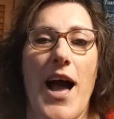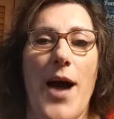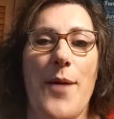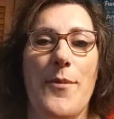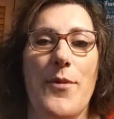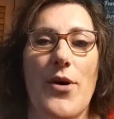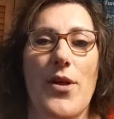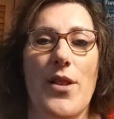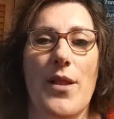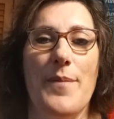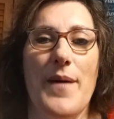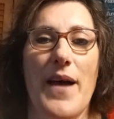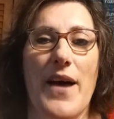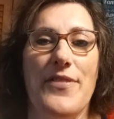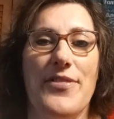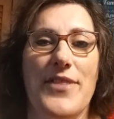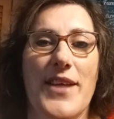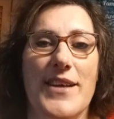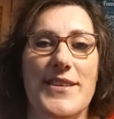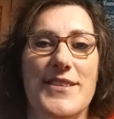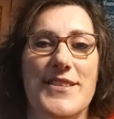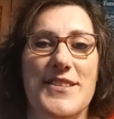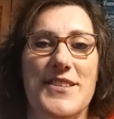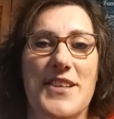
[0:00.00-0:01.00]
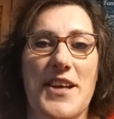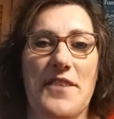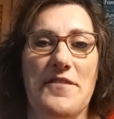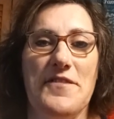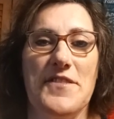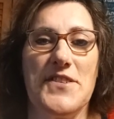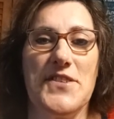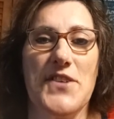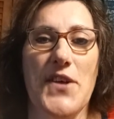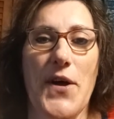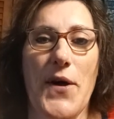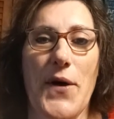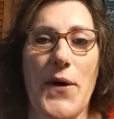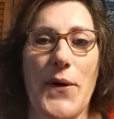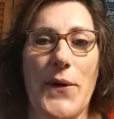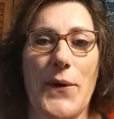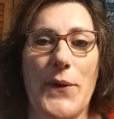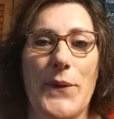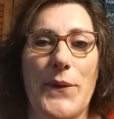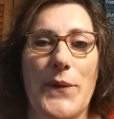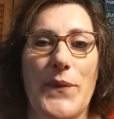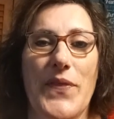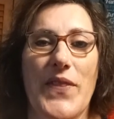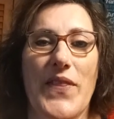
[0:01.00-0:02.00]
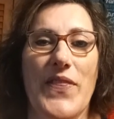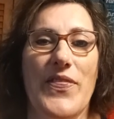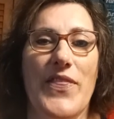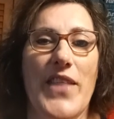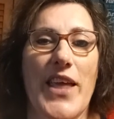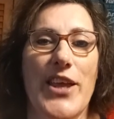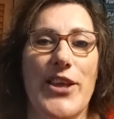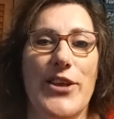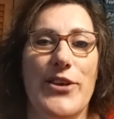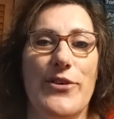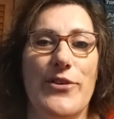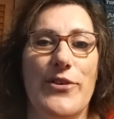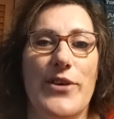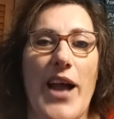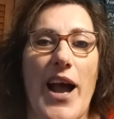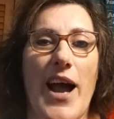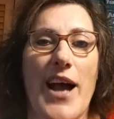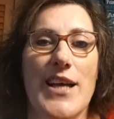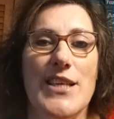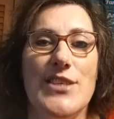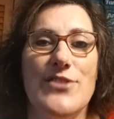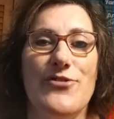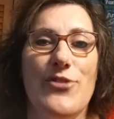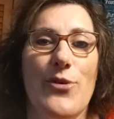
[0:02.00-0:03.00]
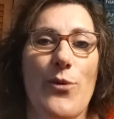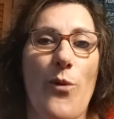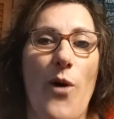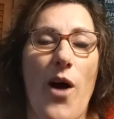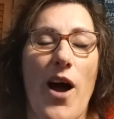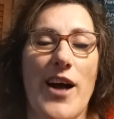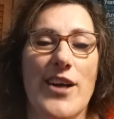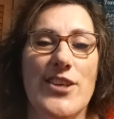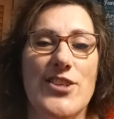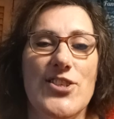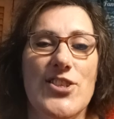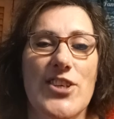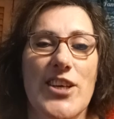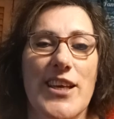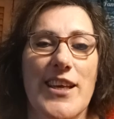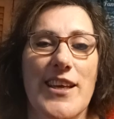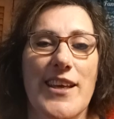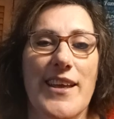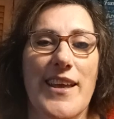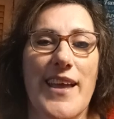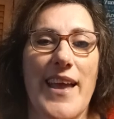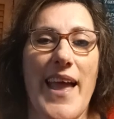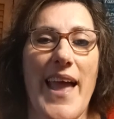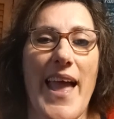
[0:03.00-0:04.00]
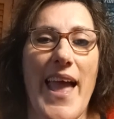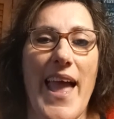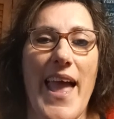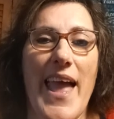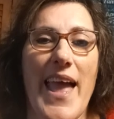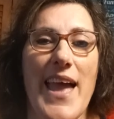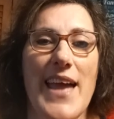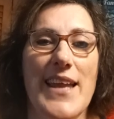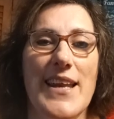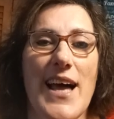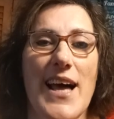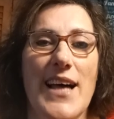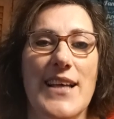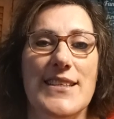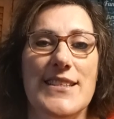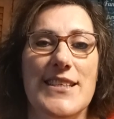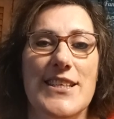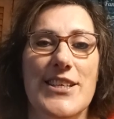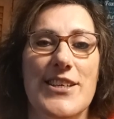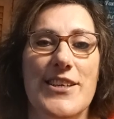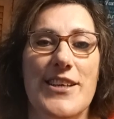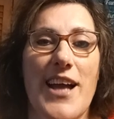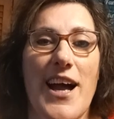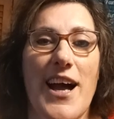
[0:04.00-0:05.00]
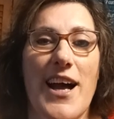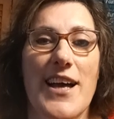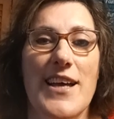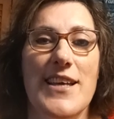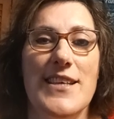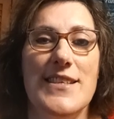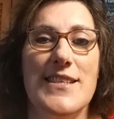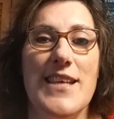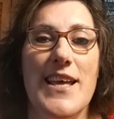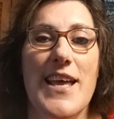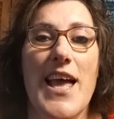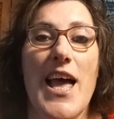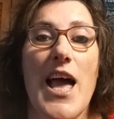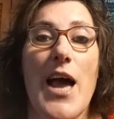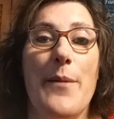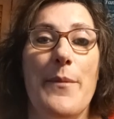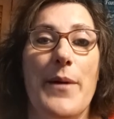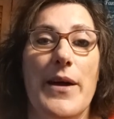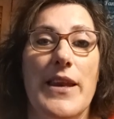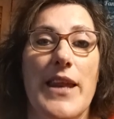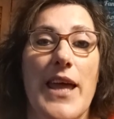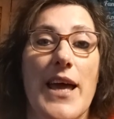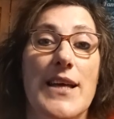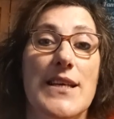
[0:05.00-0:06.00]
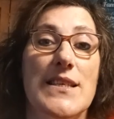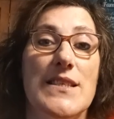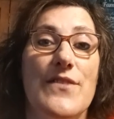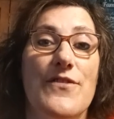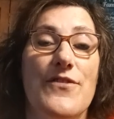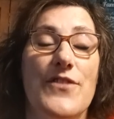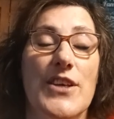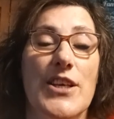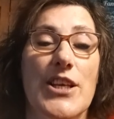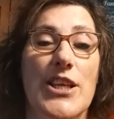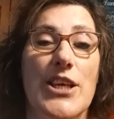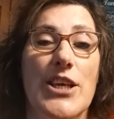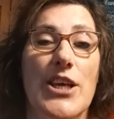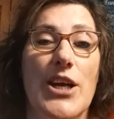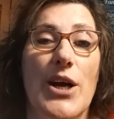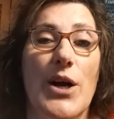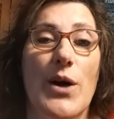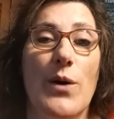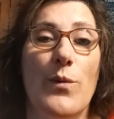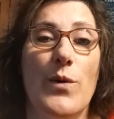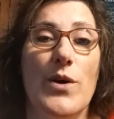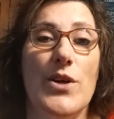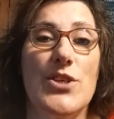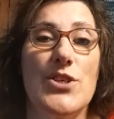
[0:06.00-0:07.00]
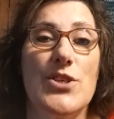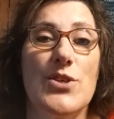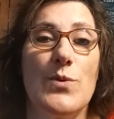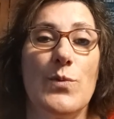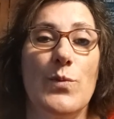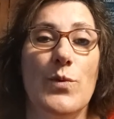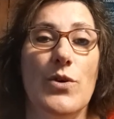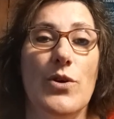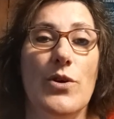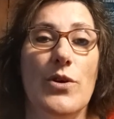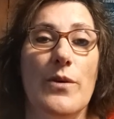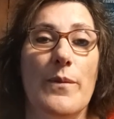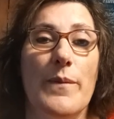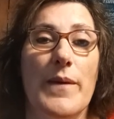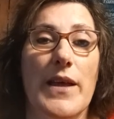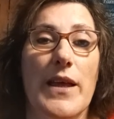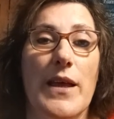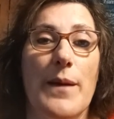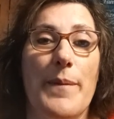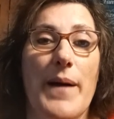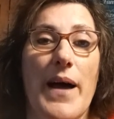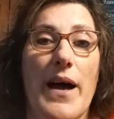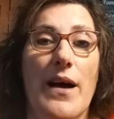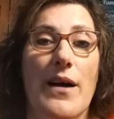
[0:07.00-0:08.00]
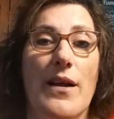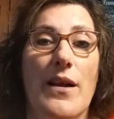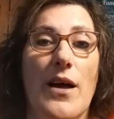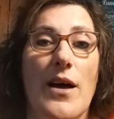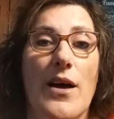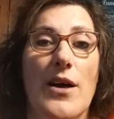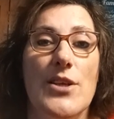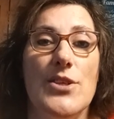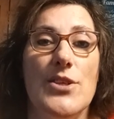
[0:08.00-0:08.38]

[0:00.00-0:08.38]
I'm all about that stuff. So thank you guys for watching, and I'll see you guys in my next video, which will be about